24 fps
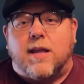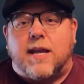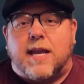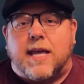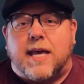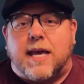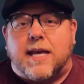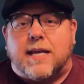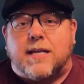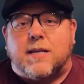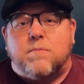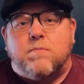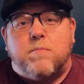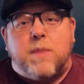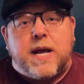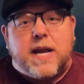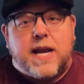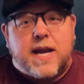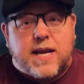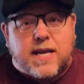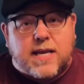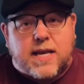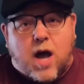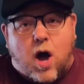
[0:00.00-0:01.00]
it is, but
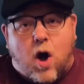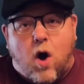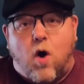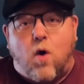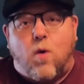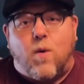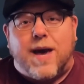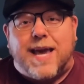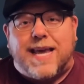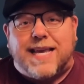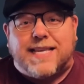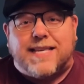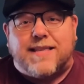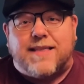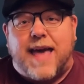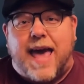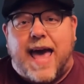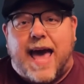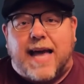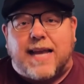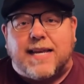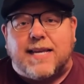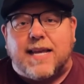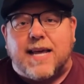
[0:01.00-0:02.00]
it's always
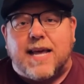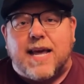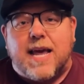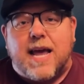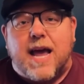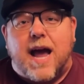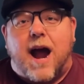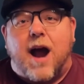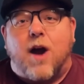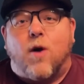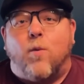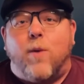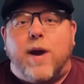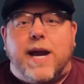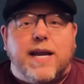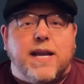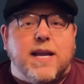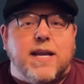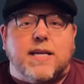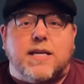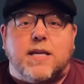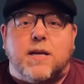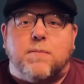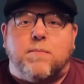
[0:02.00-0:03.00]
that. Our
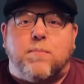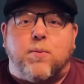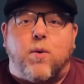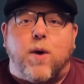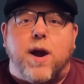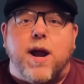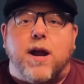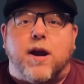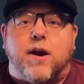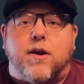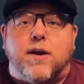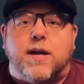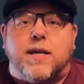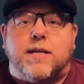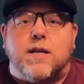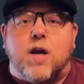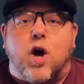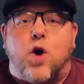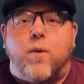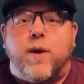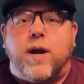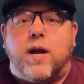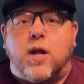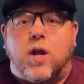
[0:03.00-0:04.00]
weakness in prayer is
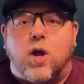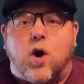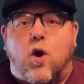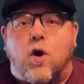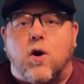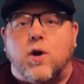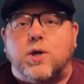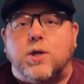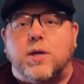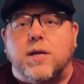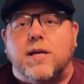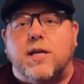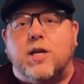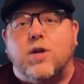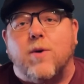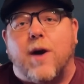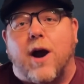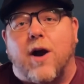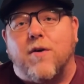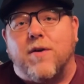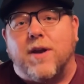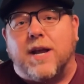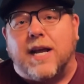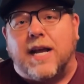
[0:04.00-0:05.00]
owing largely to
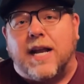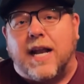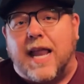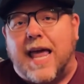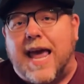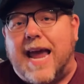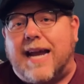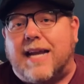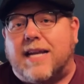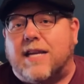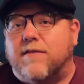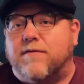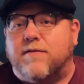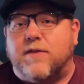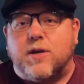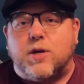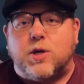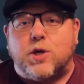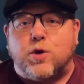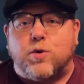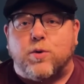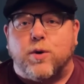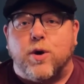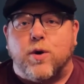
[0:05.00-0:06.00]
our neglect of
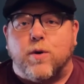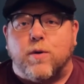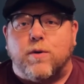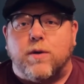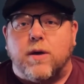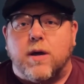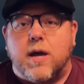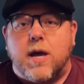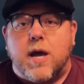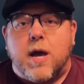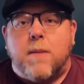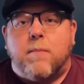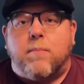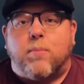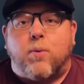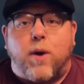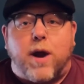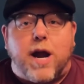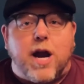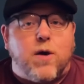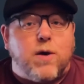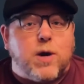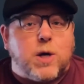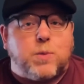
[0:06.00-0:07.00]
this truth.
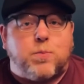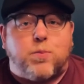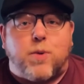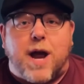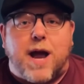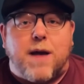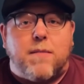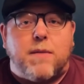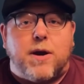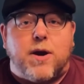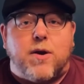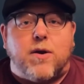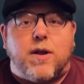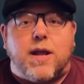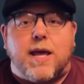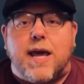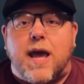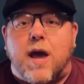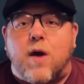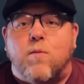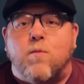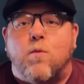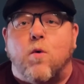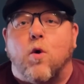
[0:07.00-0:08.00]
Prayer is
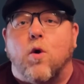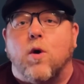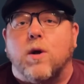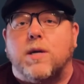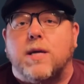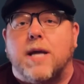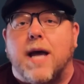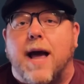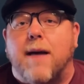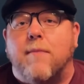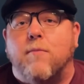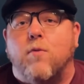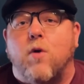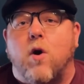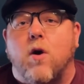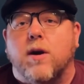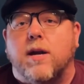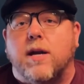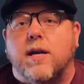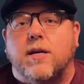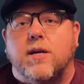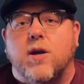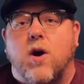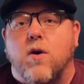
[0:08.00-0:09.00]
primarily a wartime
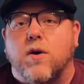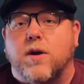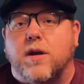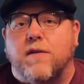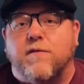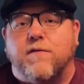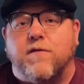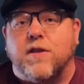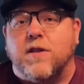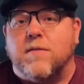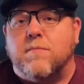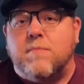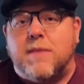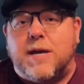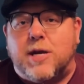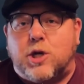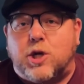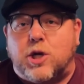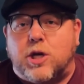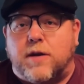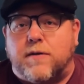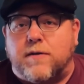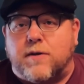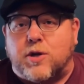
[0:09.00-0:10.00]
walkie-talkie for the
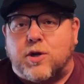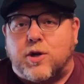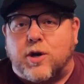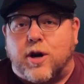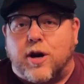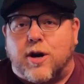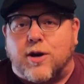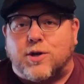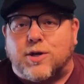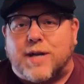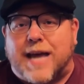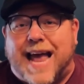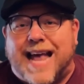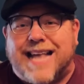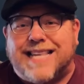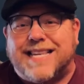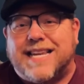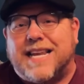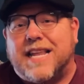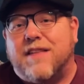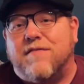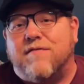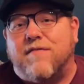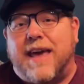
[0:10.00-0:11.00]
mission of the church as
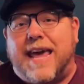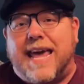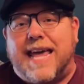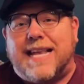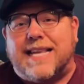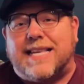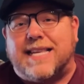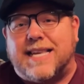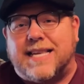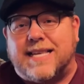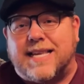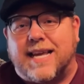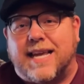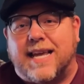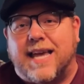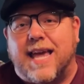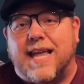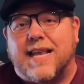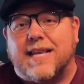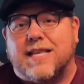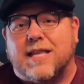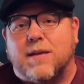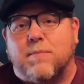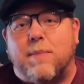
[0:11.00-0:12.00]
it advances
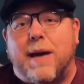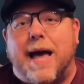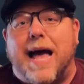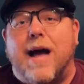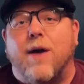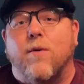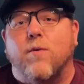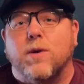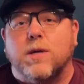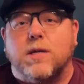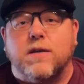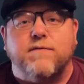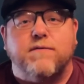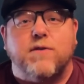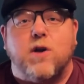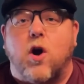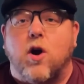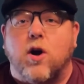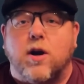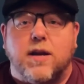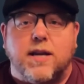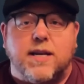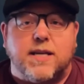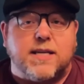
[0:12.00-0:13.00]
against the powers of
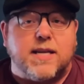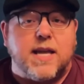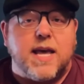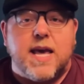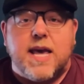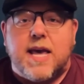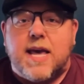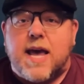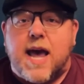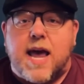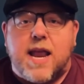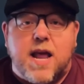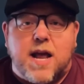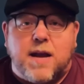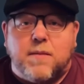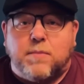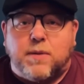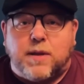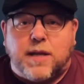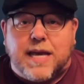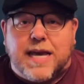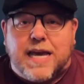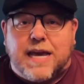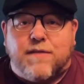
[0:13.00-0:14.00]
darkness and
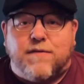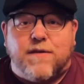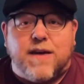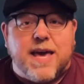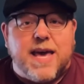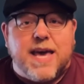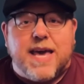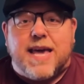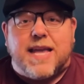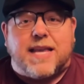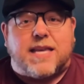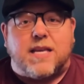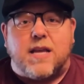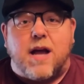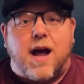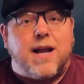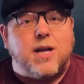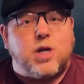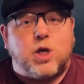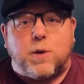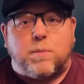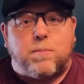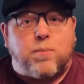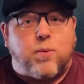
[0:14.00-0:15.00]
unbelief. It's
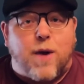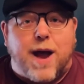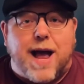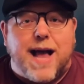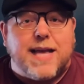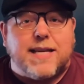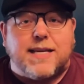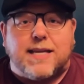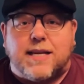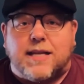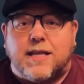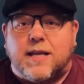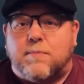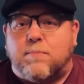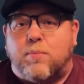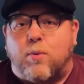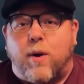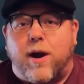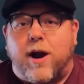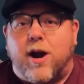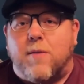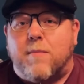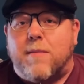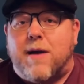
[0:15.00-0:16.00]
not surprising that
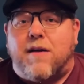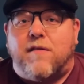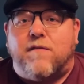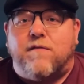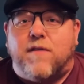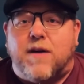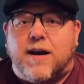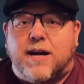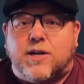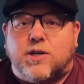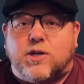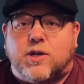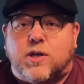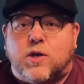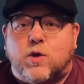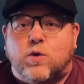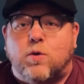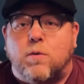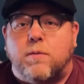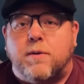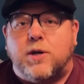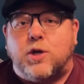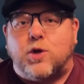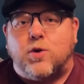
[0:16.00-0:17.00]
prayer malfunctions
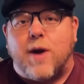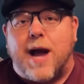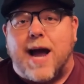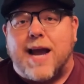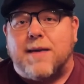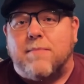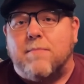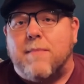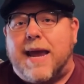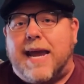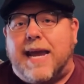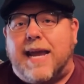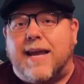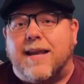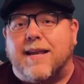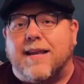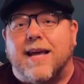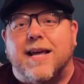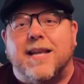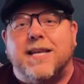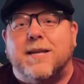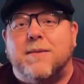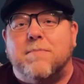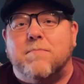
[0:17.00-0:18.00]
when we try to make it
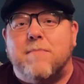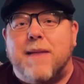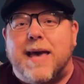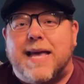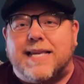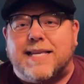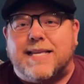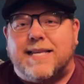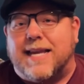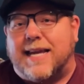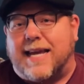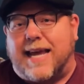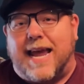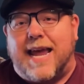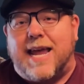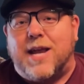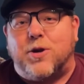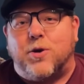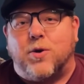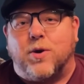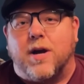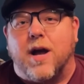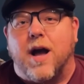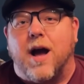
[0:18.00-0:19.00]
a domestic
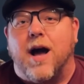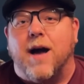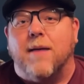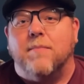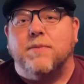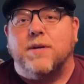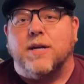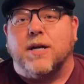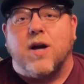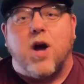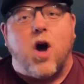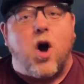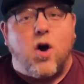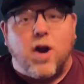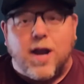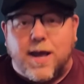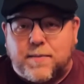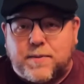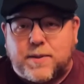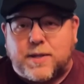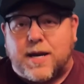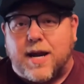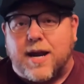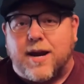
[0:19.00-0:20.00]
intercom to call
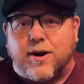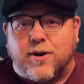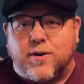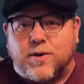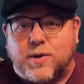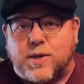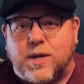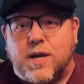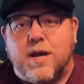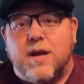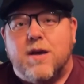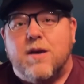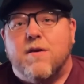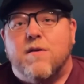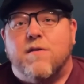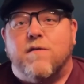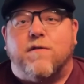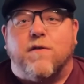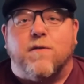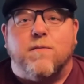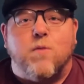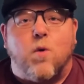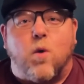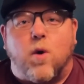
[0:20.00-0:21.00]
upstairs
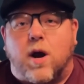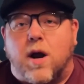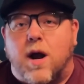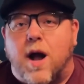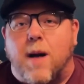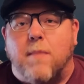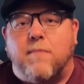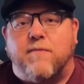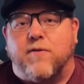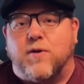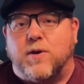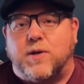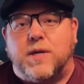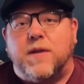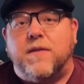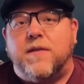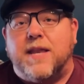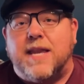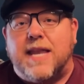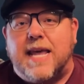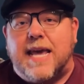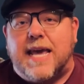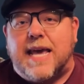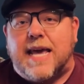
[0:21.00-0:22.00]
for more comforts in
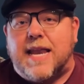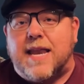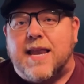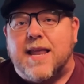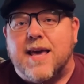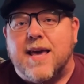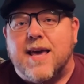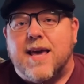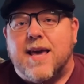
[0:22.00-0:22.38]
the den.